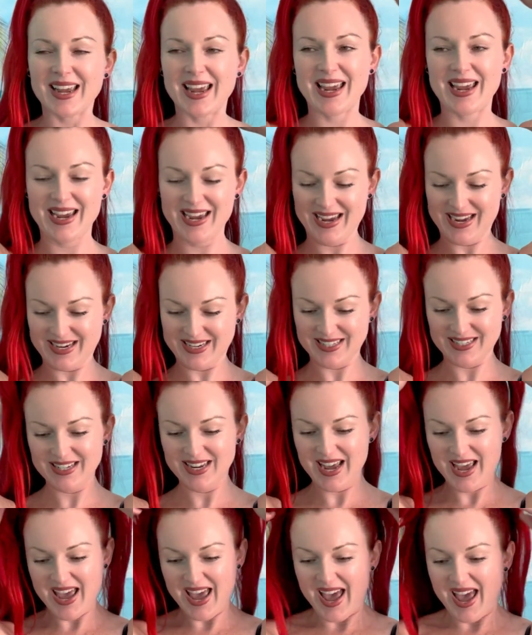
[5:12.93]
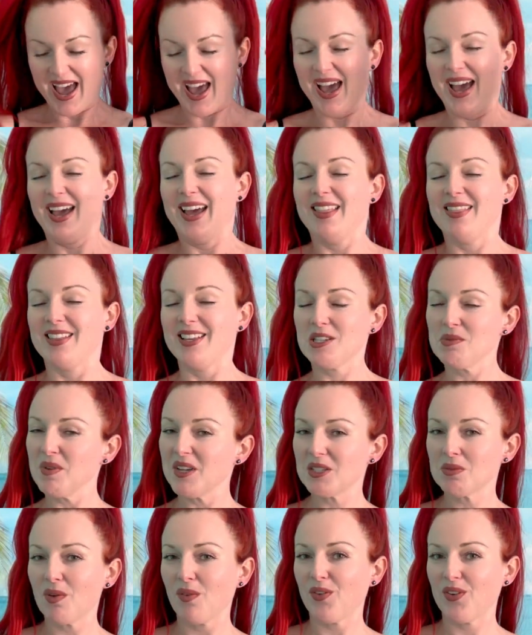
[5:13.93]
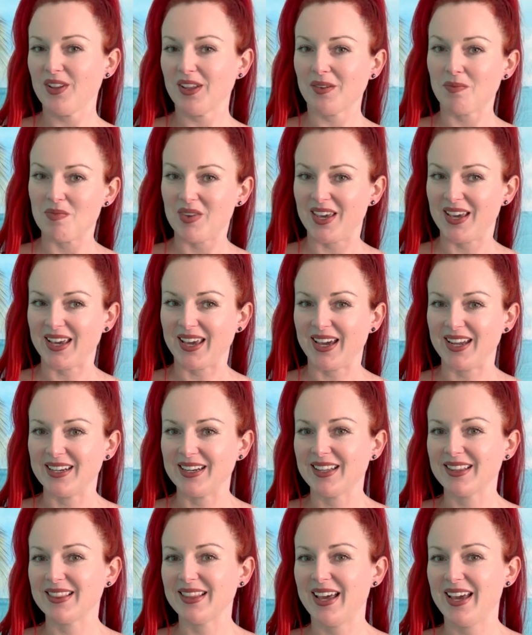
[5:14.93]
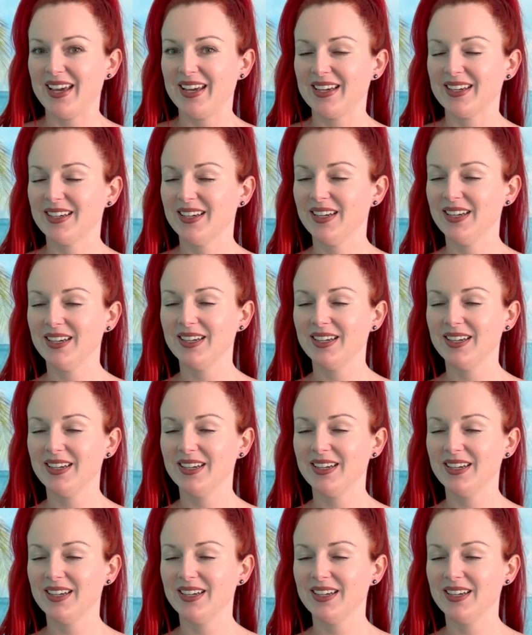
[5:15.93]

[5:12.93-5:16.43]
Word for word: And this makes me feel like me again. Like,